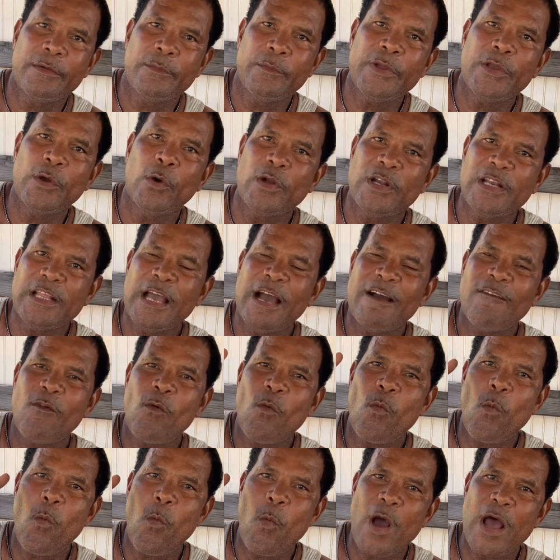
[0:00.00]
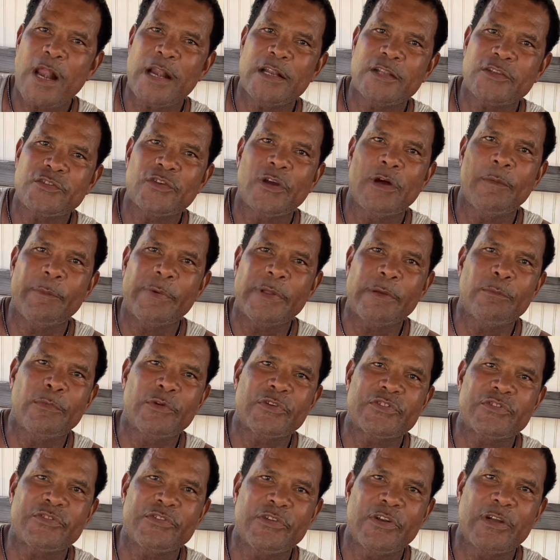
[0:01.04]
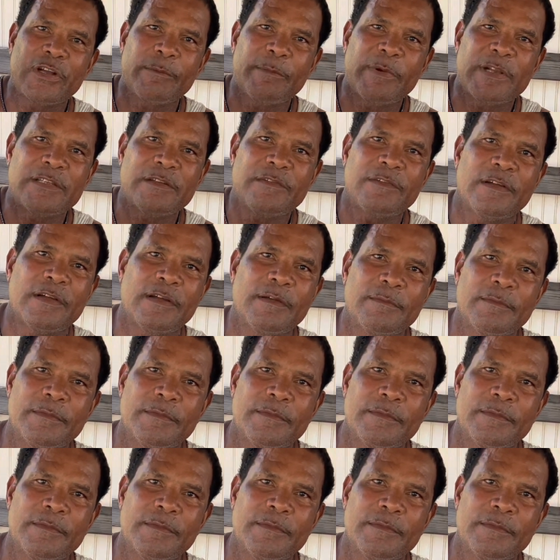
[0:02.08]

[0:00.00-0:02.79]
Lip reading: We only have one trumpet bush you don't get party from.